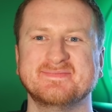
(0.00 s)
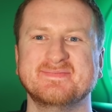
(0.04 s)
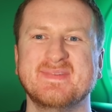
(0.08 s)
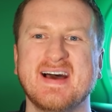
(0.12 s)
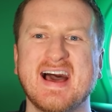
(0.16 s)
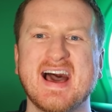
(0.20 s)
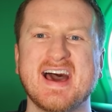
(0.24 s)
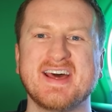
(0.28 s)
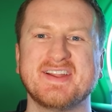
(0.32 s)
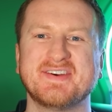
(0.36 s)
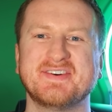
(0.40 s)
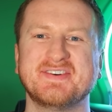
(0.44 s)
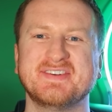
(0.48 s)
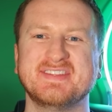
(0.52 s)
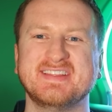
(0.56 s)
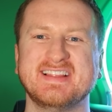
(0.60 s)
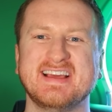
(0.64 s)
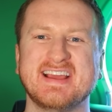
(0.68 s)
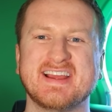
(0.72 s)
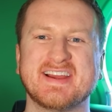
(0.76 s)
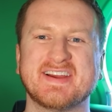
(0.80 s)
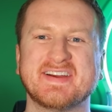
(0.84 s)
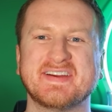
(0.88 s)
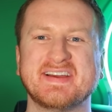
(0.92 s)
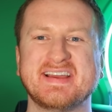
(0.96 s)
Matt
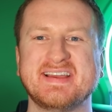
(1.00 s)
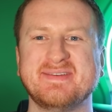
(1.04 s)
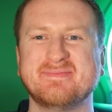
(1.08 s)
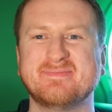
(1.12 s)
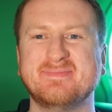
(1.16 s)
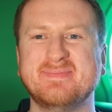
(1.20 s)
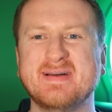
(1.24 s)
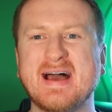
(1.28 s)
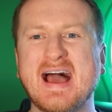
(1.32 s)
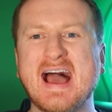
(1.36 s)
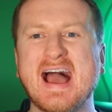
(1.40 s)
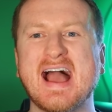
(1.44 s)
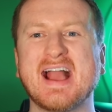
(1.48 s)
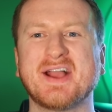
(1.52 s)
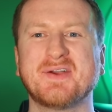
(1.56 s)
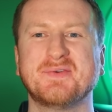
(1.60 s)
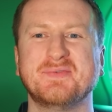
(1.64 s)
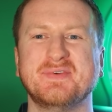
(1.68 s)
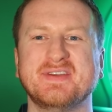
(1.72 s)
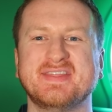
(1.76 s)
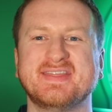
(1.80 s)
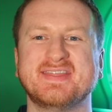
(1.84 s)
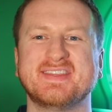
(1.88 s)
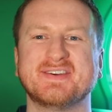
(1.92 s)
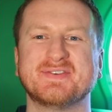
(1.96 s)
O'Leary back
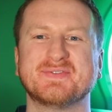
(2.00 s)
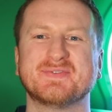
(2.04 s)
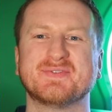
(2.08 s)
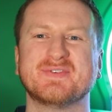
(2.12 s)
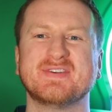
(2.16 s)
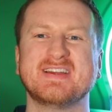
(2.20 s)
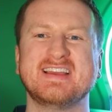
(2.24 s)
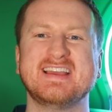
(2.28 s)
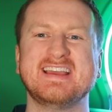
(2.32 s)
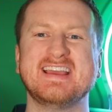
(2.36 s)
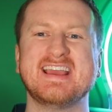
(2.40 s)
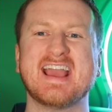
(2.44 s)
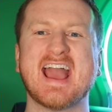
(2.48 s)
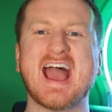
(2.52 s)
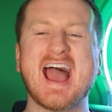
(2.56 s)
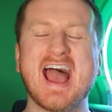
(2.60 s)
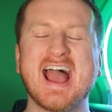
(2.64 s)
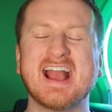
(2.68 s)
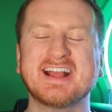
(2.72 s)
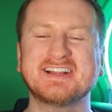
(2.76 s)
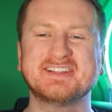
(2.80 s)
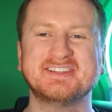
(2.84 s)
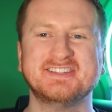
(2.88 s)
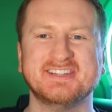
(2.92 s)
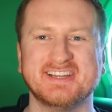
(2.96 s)
with the
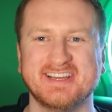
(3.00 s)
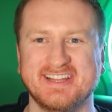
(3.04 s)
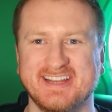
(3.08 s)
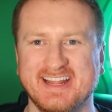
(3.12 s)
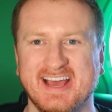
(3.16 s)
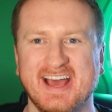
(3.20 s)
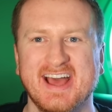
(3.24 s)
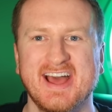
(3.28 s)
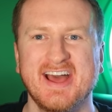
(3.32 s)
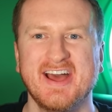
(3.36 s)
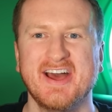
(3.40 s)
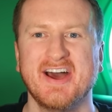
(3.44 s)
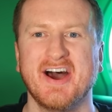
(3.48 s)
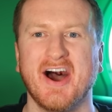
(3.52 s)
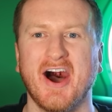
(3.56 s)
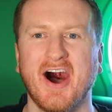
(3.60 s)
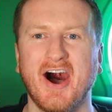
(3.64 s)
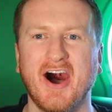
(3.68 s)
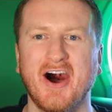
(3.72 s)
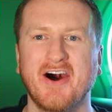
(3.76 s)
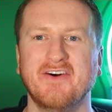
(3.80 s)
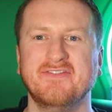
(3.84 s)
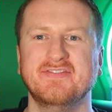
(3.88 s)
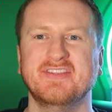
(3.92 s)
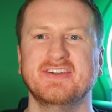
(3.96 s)
reaction
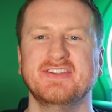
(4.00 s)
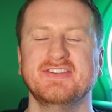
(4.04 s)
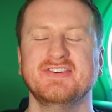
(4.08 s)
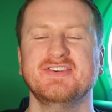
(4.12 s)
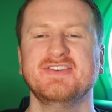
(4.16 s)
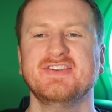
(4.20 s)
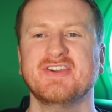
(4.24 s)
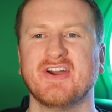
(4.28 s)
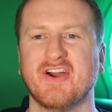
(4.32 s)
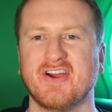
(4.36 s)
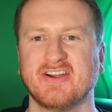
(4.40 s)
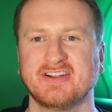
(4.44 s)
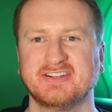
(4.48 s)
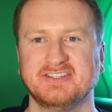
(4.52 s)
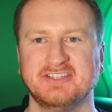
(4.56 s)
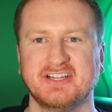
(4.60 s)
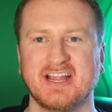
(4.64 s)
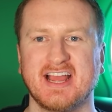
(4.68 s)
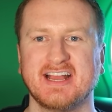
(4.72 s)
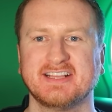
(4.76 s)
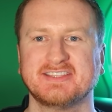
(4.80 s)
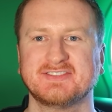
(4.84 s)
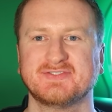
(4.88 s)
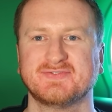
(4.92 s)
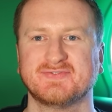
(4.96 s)
of the New York
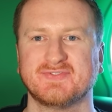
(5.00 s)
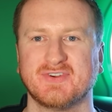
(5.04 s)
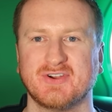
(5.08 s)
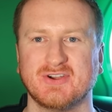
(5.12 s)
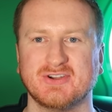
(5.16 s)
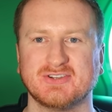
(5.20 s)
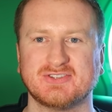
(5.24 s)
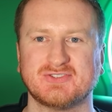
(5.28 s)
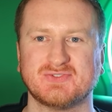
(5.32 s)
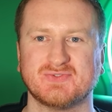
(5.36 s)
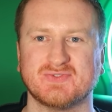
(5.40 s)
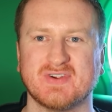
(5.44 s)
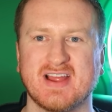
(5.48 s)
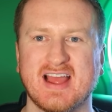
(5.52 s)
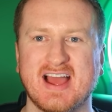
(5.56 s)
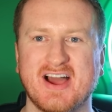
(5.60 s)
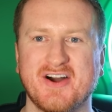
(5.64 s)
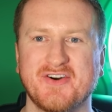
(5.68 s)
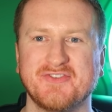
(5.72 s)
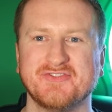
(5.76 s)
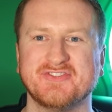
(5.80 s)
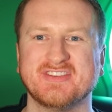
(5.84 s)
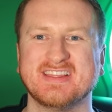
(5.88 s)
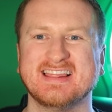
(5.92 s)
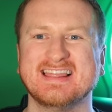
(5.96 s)
Jets first
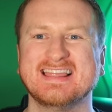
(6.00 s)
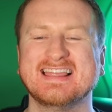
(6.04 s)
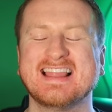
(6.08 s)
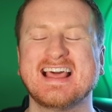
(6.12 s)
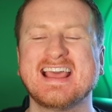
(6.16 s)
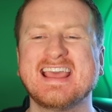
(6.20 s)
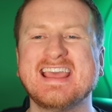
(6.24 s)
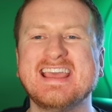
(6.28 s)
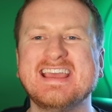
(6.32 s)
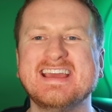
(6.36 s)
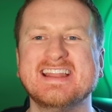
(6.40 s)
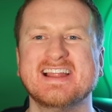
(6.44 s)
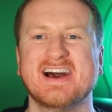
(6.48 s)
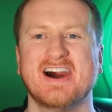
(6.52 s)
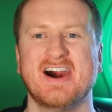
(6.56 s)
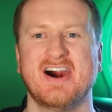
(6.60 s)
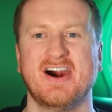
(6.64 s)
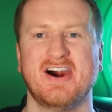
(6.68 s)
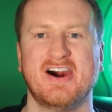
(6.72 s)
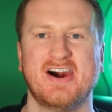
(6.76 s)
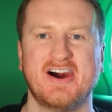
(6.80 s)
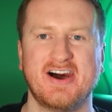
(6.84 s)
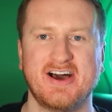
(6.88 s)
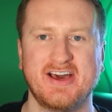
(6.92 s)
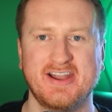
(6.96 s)
round late
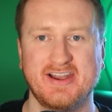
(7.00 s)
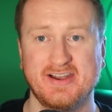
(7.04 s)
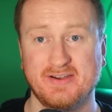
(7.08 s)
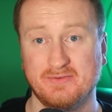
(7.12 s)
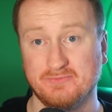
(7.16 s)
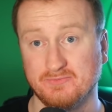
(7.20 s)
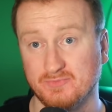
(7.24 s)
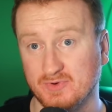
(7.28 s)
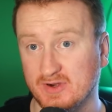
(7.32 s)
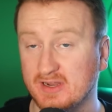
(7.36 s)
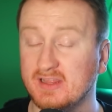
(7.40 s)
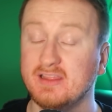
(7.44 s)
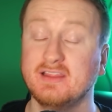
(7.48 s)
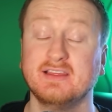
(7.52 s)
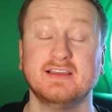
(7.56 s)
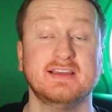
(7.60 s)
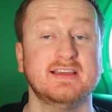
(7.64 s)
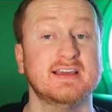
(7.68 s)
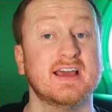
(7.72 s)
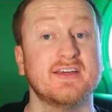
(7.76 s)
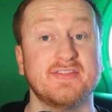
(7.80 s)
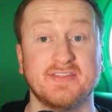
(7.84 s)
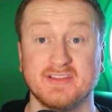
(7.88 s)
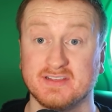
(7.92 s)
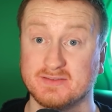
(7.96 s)
on,
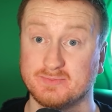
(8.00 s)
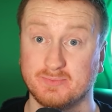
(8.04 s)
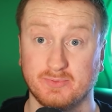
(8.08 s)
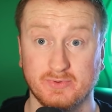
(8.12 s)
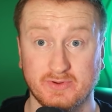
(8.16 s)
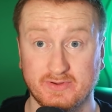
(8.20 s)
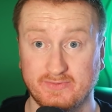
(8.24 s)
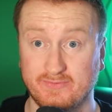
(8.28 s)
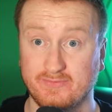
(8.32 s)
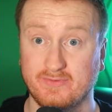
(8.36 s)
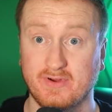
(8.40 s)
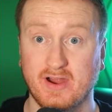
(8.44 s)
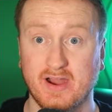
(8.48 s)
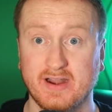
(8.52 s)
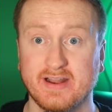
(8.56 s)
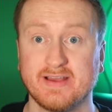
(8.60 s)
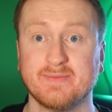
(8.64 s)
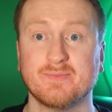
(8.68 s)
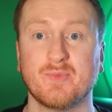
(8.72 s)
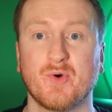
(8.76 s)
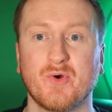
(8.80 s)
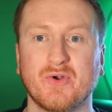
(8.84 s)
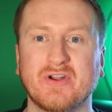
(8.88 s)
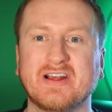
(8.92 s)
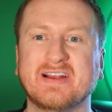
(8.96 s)
really at this point,
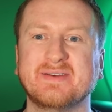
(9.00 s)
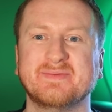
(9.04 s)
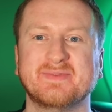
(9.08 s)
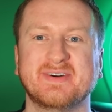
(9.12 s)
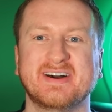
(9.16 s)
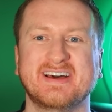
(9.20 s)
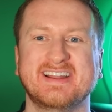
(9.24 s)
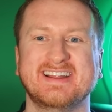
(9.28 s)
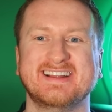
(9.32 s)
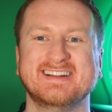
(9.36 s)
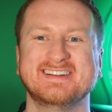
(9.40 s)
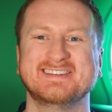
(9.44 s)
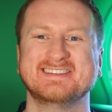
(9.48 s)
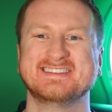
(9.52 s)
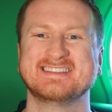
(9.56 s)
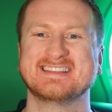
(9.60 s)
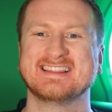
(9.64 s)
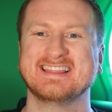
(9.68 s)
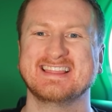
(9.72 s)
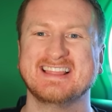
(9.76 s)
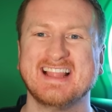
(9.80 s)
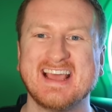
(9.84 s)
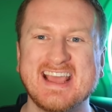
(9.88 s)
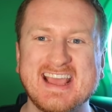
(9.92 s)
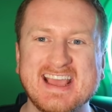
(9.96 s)
Friday morning, but it is
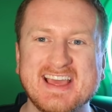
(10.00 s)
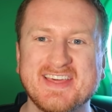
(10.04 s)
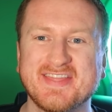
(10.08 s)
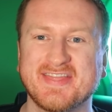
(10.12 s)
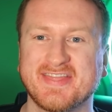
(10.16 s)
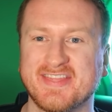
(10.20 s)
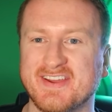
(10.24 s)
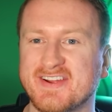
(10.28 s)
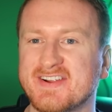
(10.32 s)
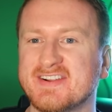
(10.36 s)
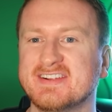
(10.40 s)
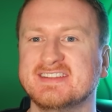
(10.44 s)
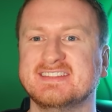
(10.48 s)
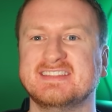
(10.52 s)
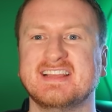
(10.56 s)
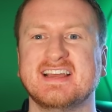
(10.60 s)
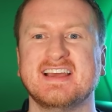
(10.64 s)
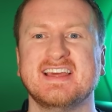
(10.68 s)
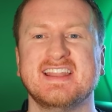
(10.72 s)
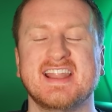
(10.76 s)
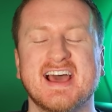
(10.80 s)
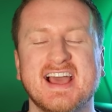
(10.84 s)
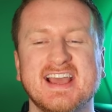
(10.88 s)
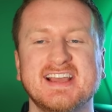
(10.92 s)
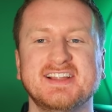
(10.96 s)
late
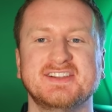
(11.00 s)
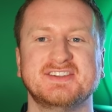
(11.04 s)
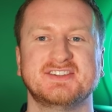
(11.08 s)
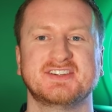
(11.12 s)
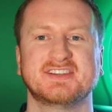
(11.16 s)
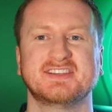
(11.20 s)
Thursday night.